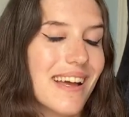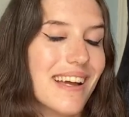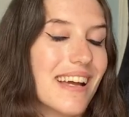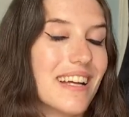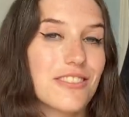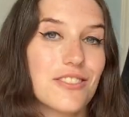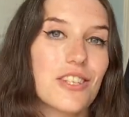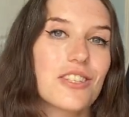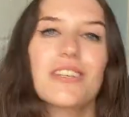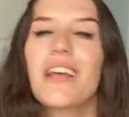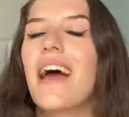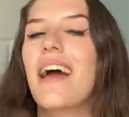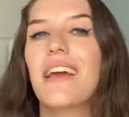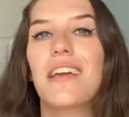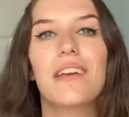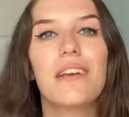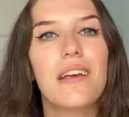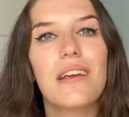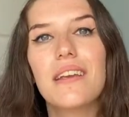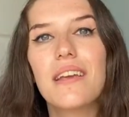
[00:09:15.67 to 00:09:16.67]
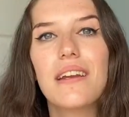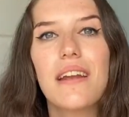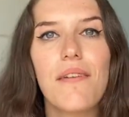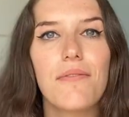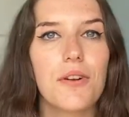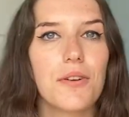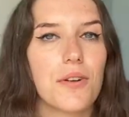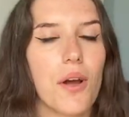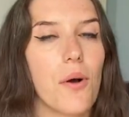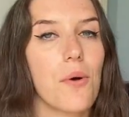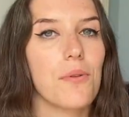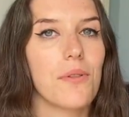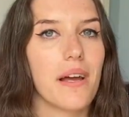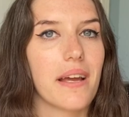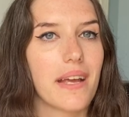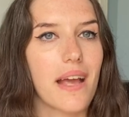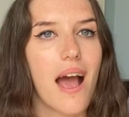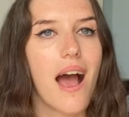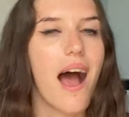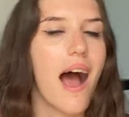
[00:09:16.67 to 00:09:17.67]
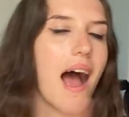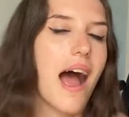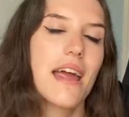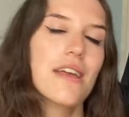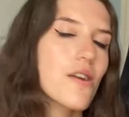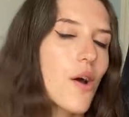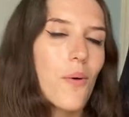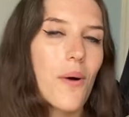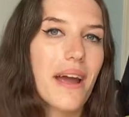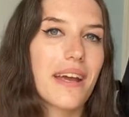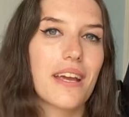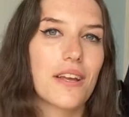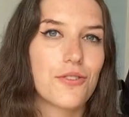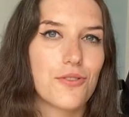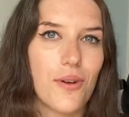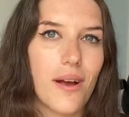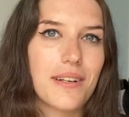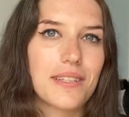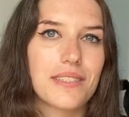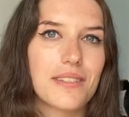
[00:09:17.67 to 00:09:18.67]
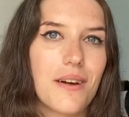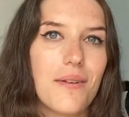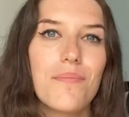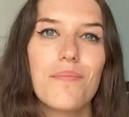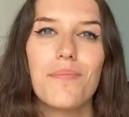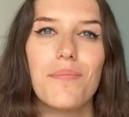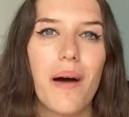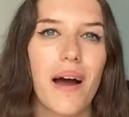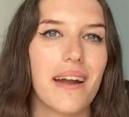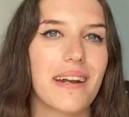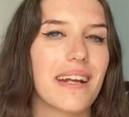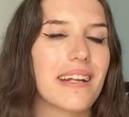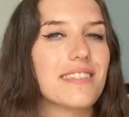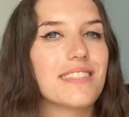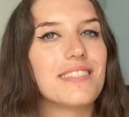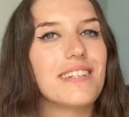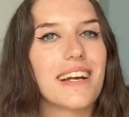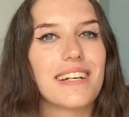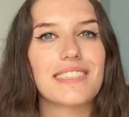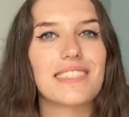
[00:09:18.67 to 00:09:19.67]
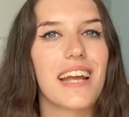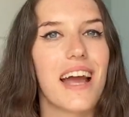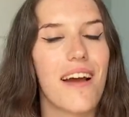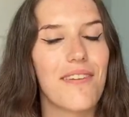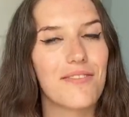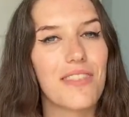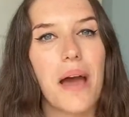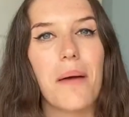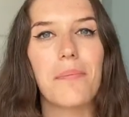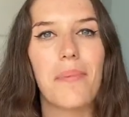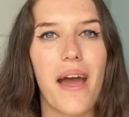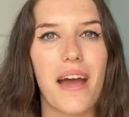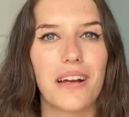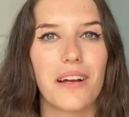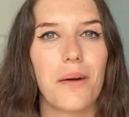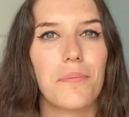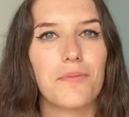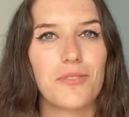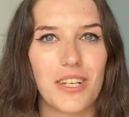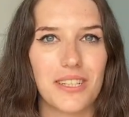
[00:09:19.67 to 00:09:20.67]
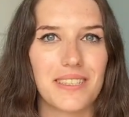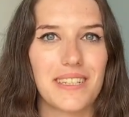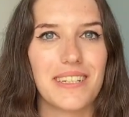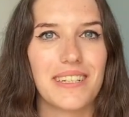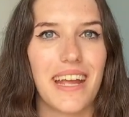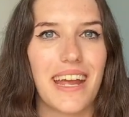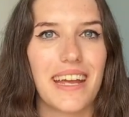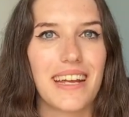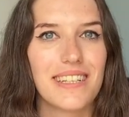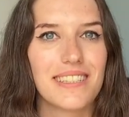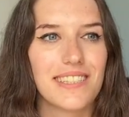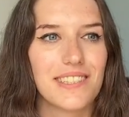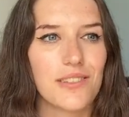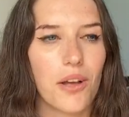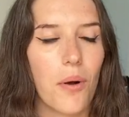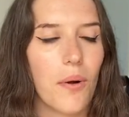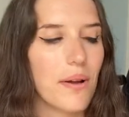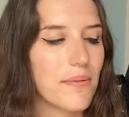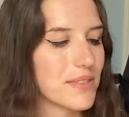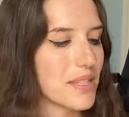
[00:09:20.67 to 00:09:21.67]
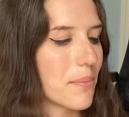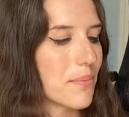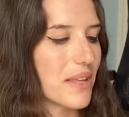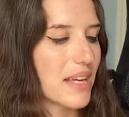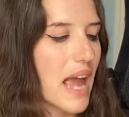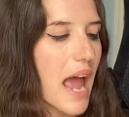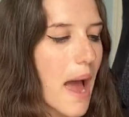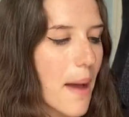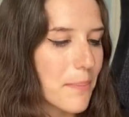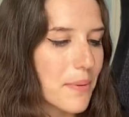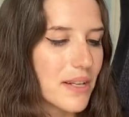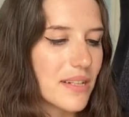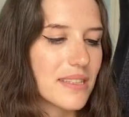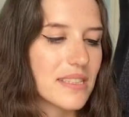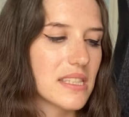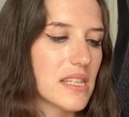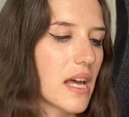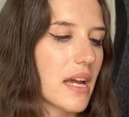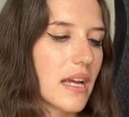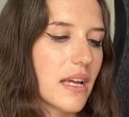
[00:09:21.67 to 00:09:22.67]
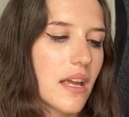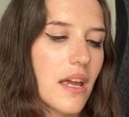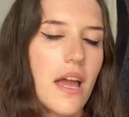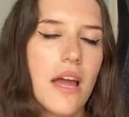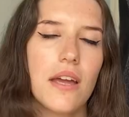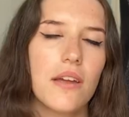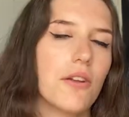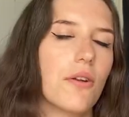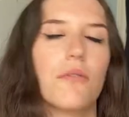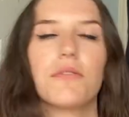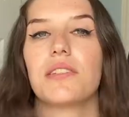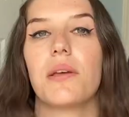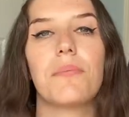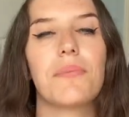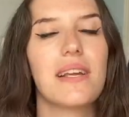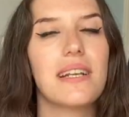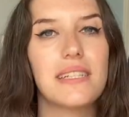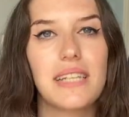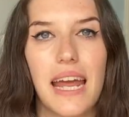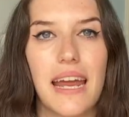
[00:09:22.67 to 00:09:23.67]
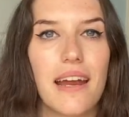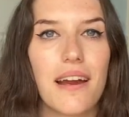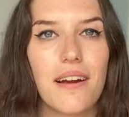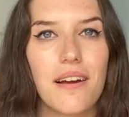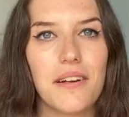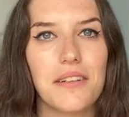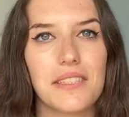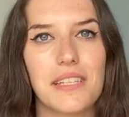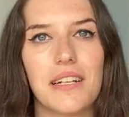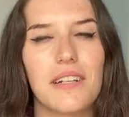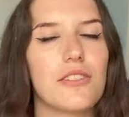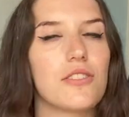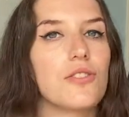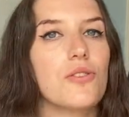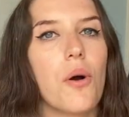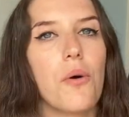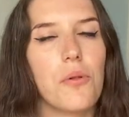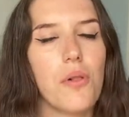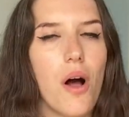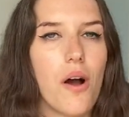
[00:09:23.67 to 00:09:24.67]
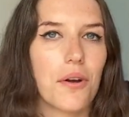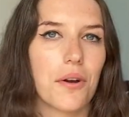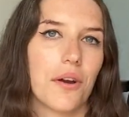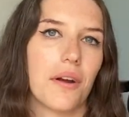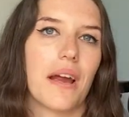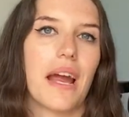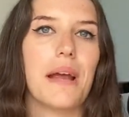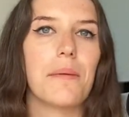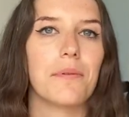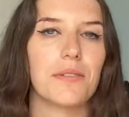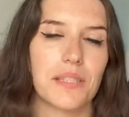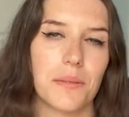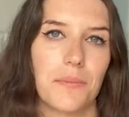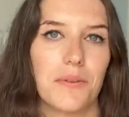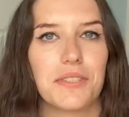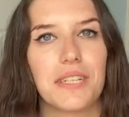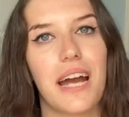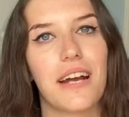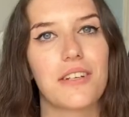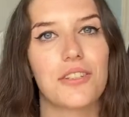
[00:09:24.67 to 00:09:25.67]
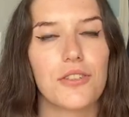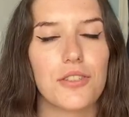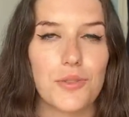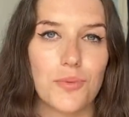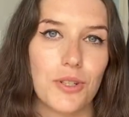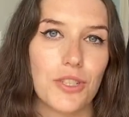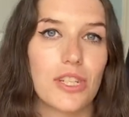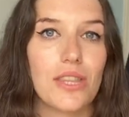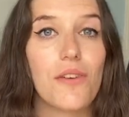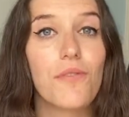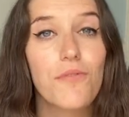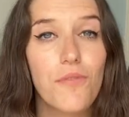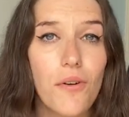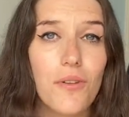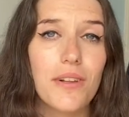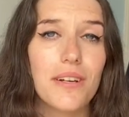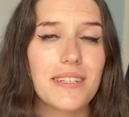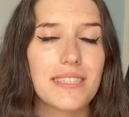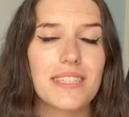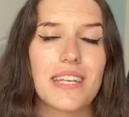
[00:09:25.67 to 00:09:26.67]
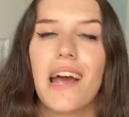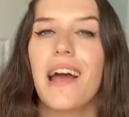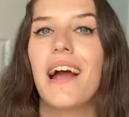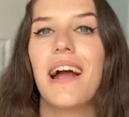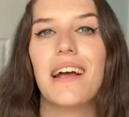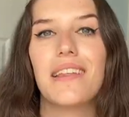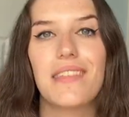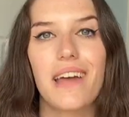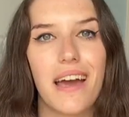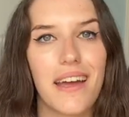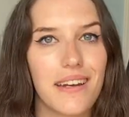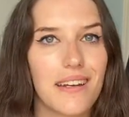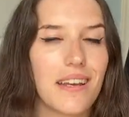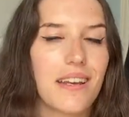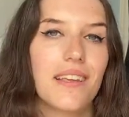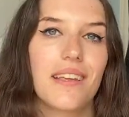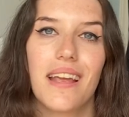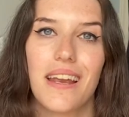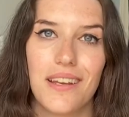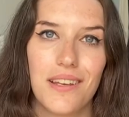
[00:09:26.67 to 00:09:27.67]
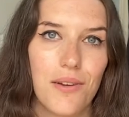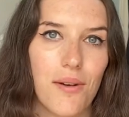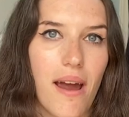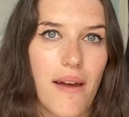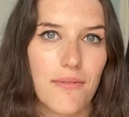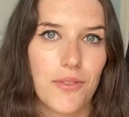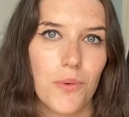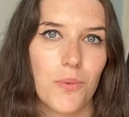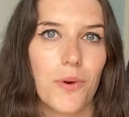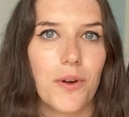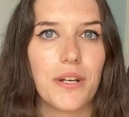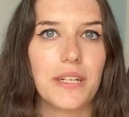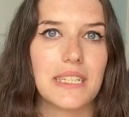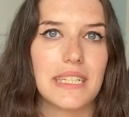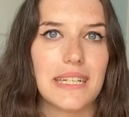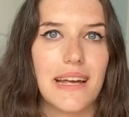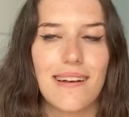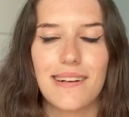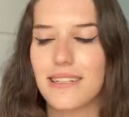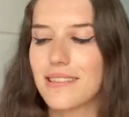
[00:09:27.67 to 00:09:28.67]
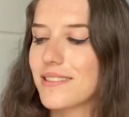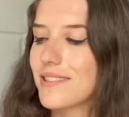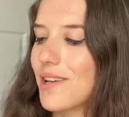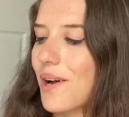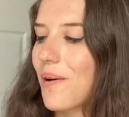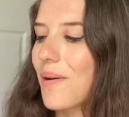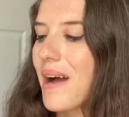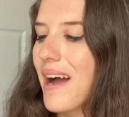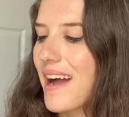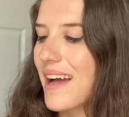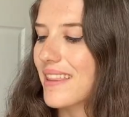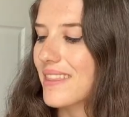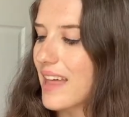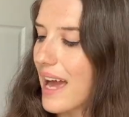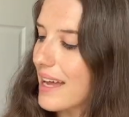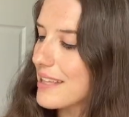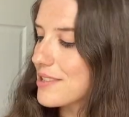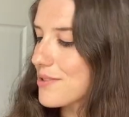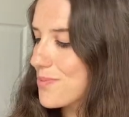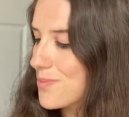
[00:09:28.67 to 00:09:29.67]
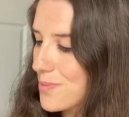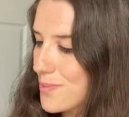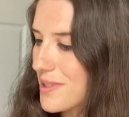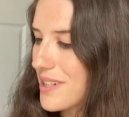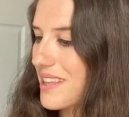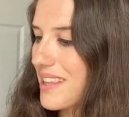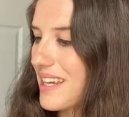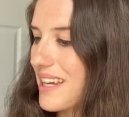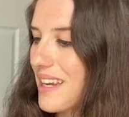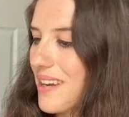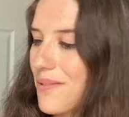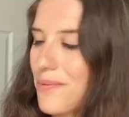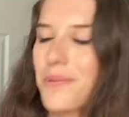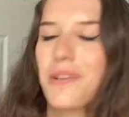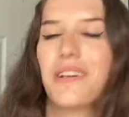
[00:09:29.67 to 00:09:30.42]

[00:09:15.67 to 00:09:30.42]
is just, you never know. Like, I know I can trust them, but it's nice to have that backup just in case. So if something happens, like, you know, something tears and it's no longer able to protect your Switch in the fullest, then you have the warranty on it. So that's really